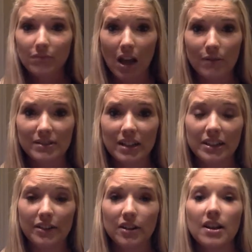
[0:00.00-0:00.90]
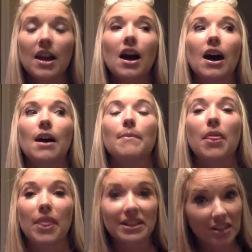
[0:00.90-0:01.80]
I was not either.
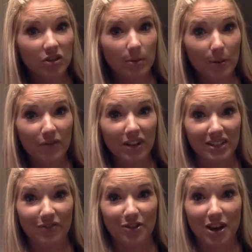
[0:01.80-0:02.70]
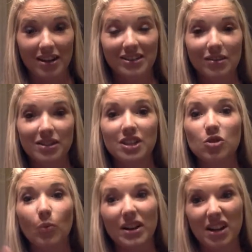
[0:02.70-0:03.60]
That's actually perfect if you're not, because I'll teach you
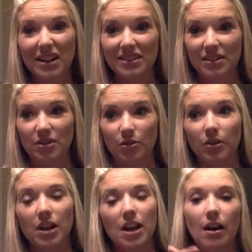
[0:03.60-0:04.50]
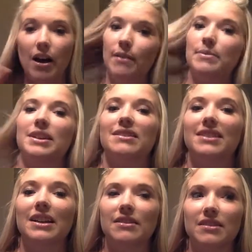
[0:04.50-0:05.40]
what not to do. Because
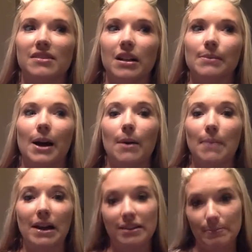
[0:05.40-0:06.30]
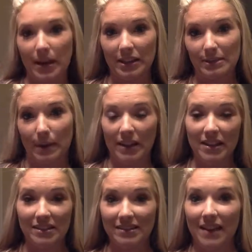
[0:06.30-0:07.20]
sales is all about buy this, buy this, buy
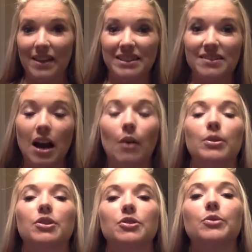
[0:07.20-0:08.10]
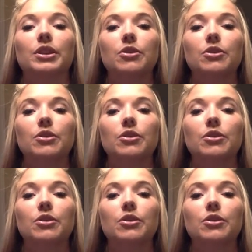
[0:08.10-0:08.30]
this. And that's not what you're doing.